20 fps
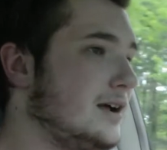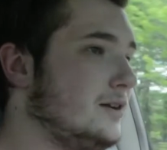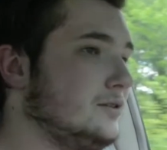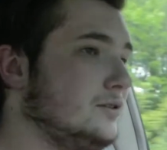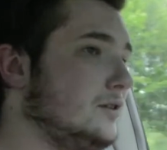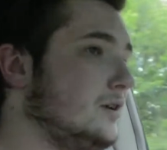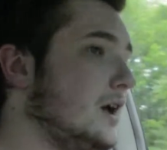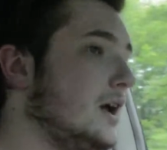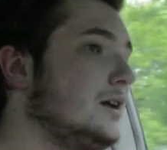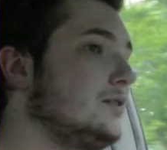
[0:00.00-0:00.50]
don't
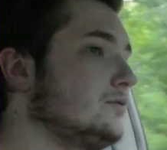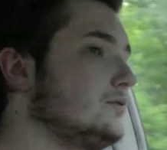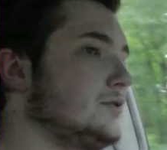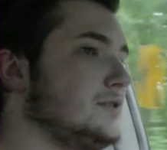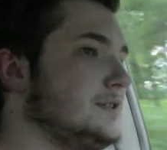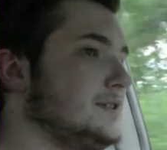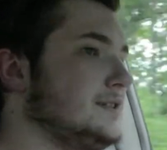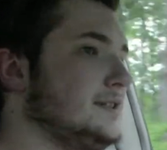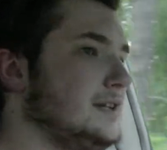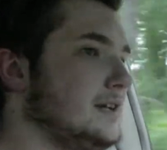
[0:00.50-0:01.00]
know, I don't
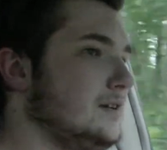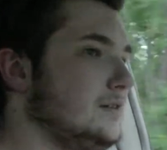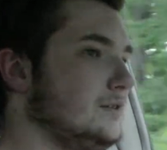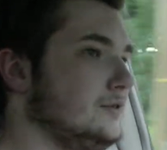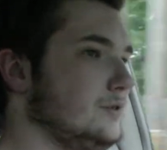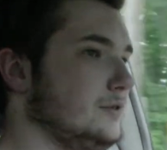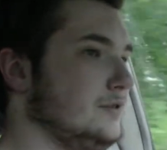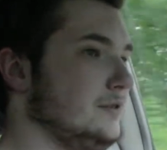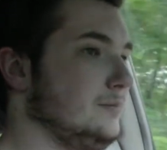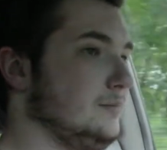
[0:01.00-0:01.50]
trust the
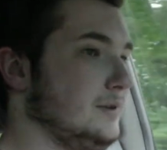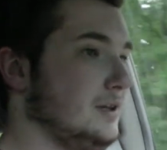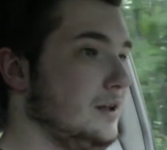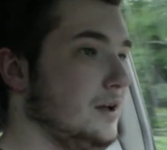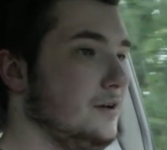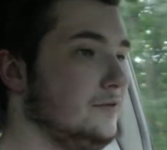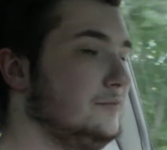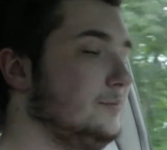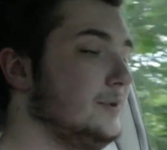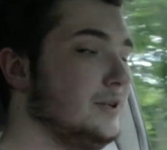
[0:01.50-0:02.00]
algorithm
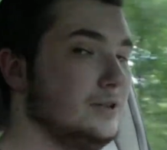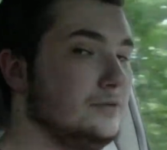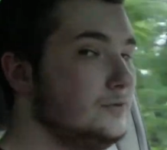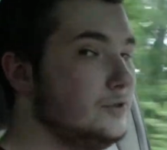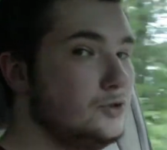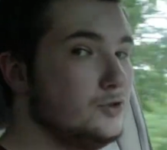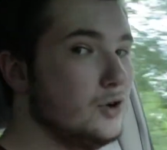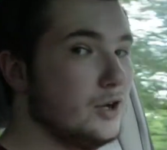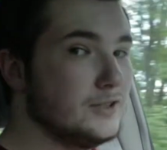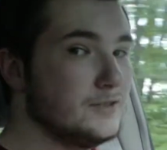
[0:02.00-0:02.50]
enough, but if
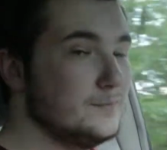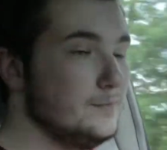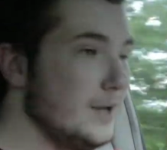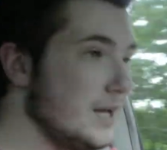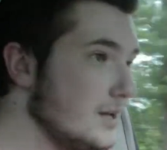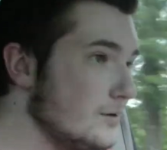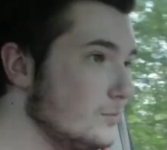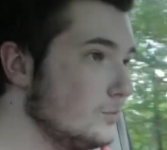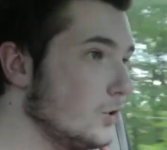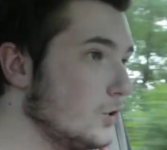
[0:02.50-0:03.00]
you trust
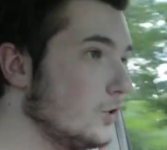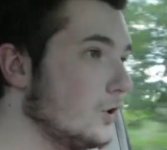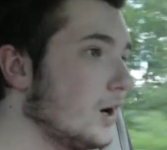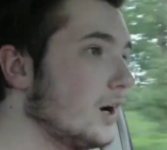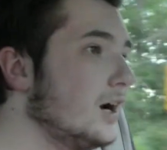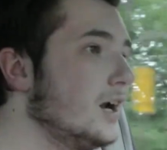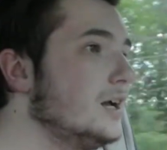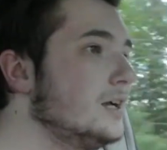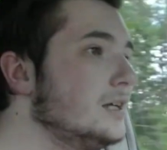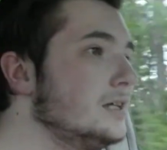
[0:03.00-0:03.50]
me
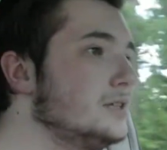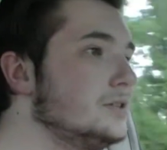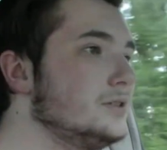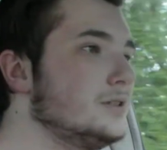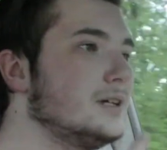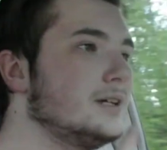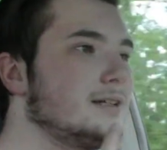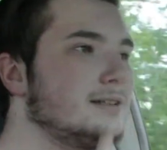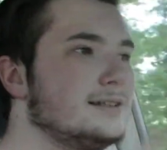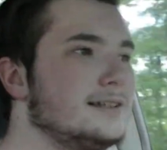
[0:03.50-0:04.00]
more,
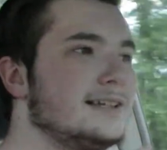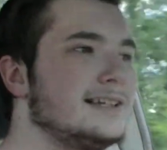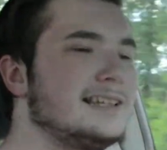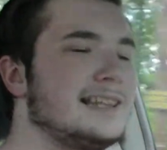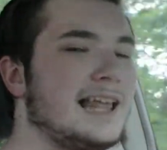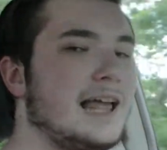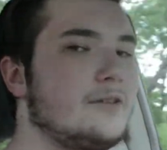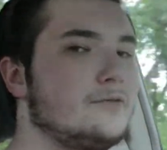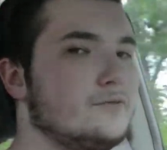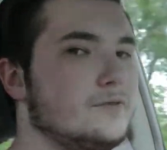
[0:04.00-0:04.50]
you can click
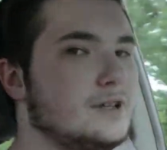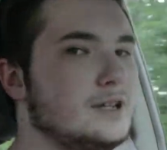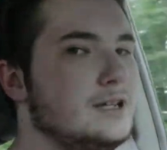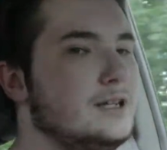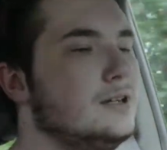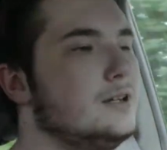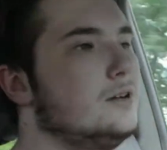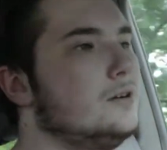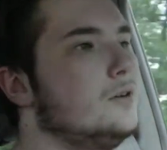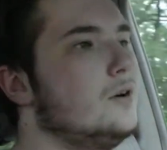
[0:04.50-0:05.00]
that
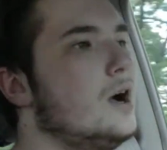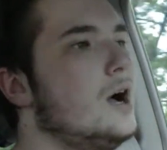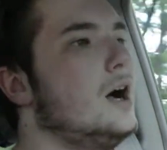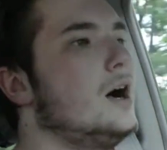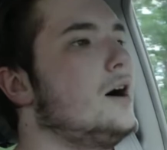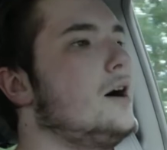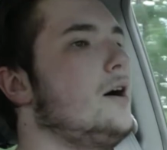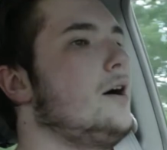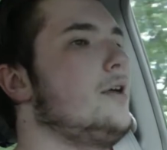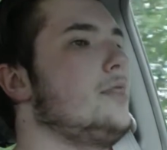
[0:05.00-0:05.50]
video
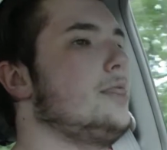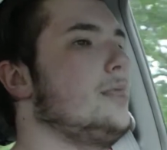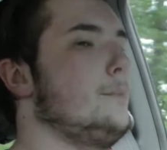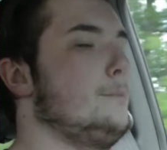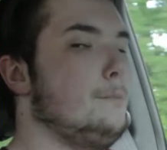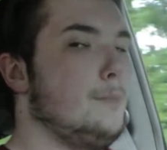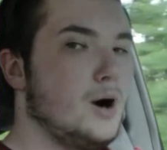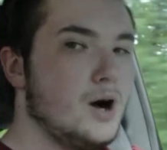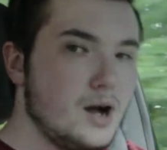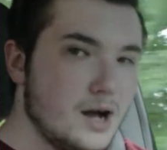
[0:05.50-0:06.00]
on the
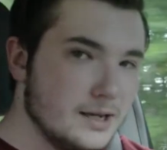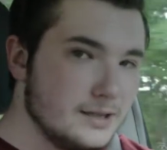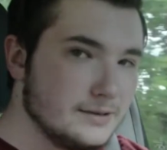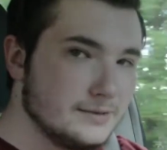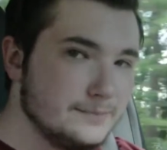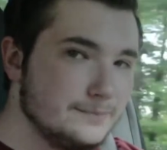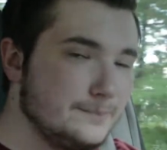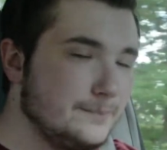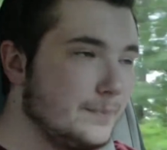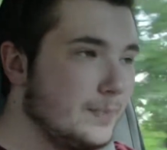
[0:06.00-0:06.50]

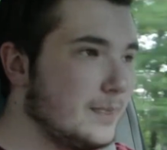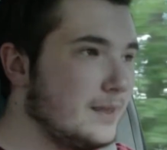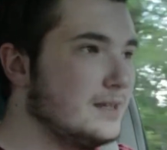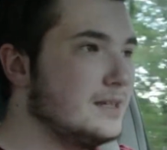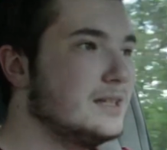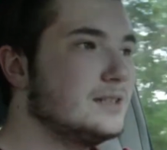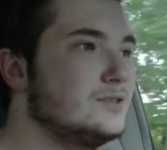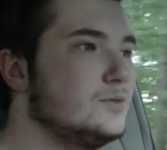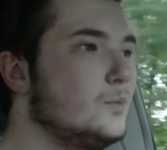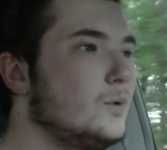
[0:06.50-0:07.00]
bottom.
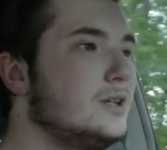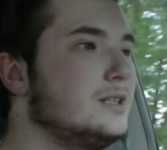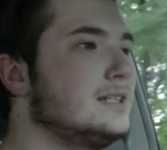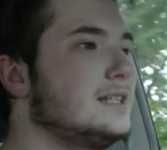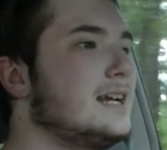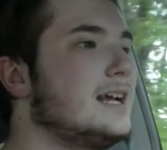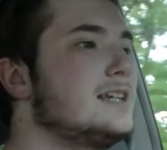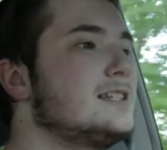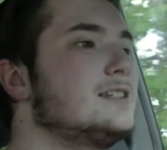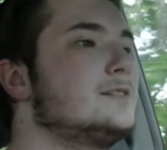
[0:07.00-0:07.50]
That's one
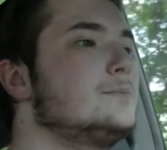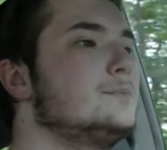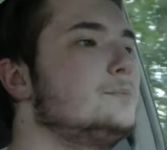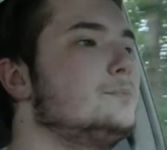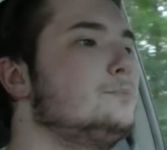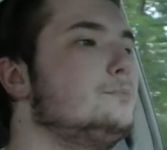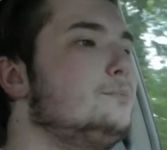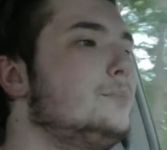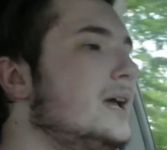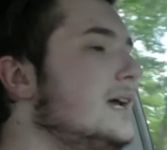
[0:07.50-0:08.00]
that I
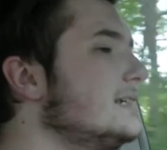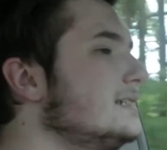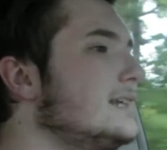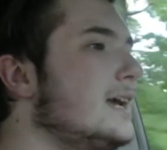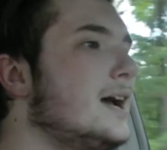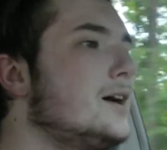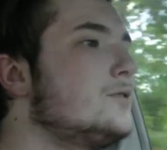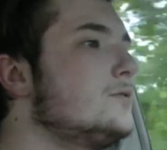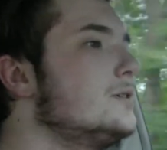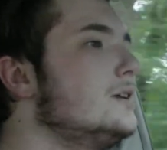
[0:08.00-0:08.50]
picked
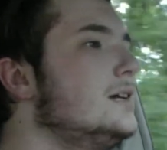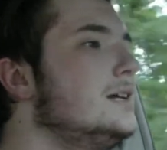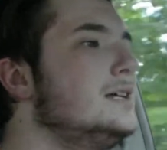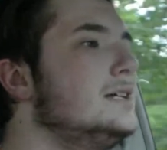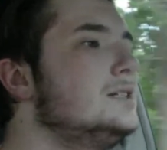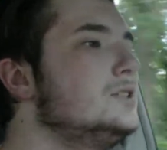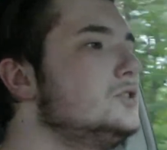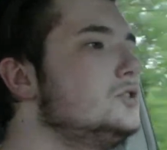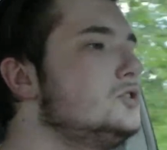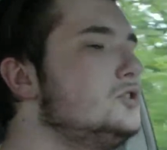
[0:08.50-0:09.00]
out
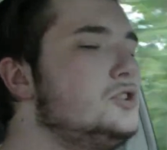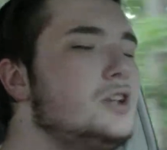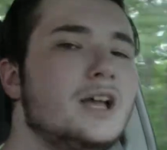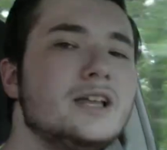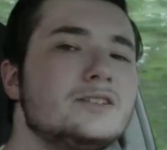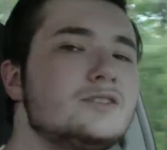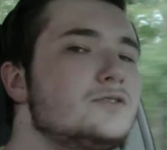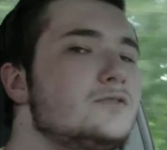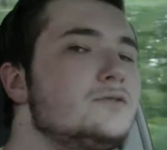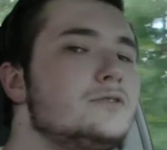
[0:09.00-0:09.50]

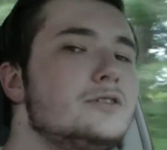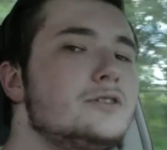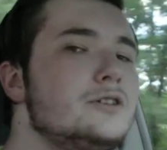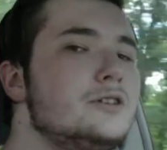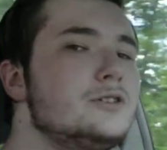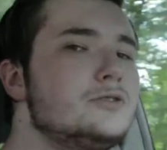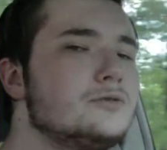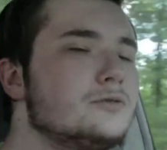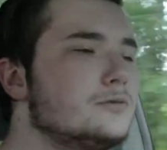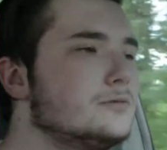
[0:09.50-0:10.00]
just for
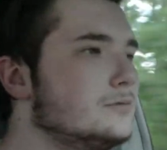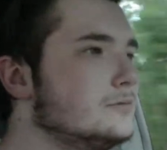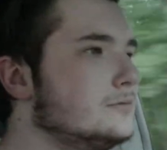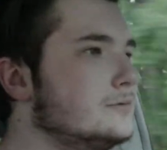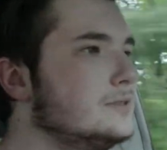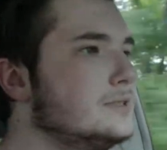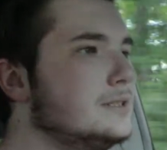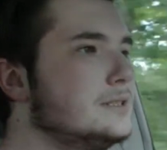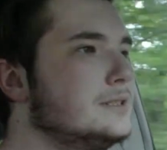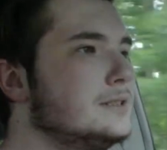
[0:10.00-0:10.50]
you.
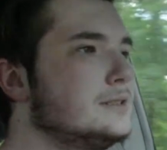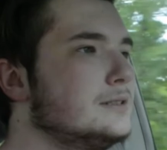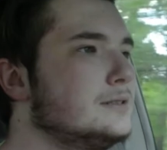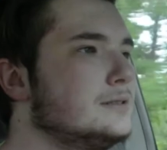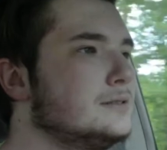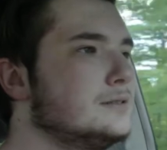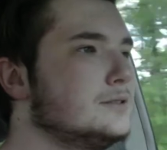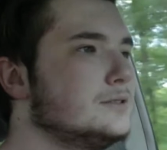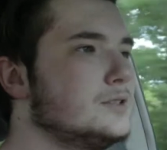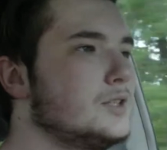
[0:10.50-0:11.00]

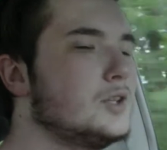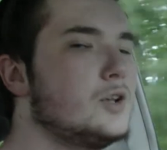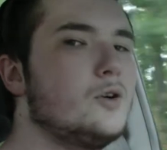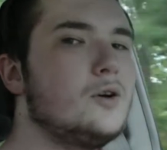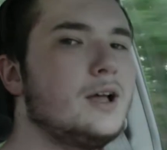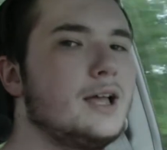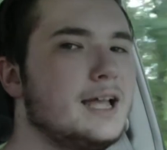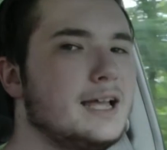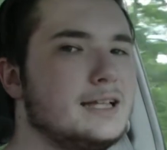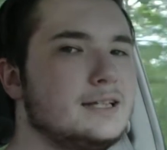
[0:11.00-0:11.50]
So
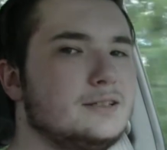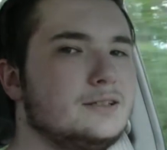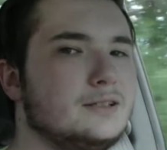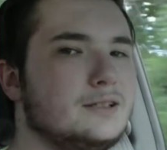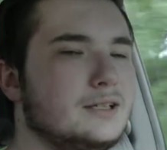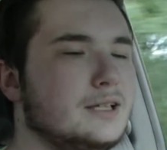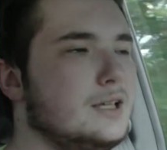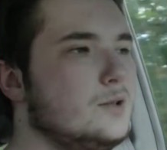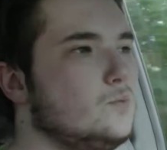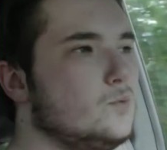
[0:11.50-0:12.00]
go ahead,
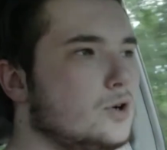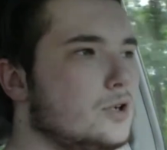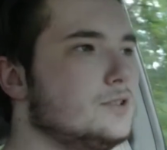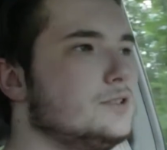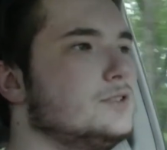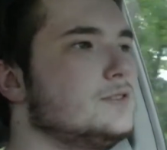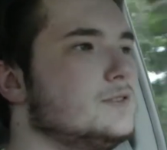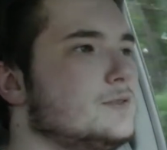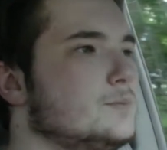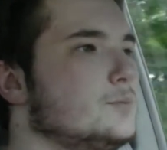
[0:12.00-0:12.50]
keep
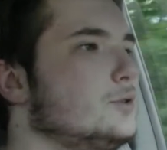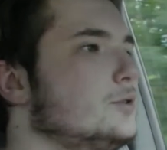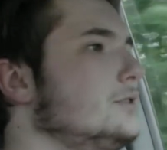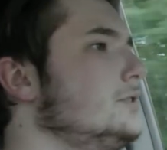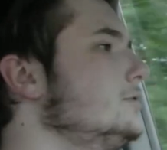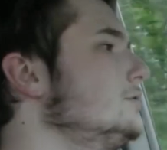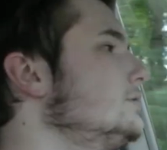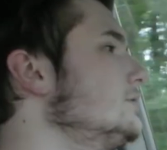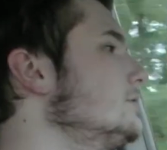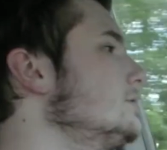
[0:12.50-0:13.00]
watching some more
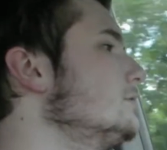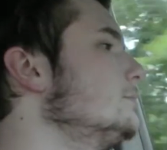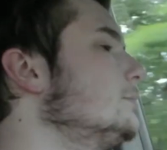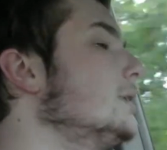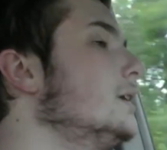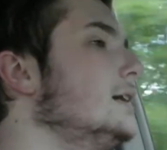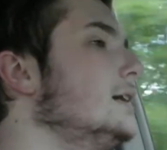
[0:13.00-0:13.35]
YouTube.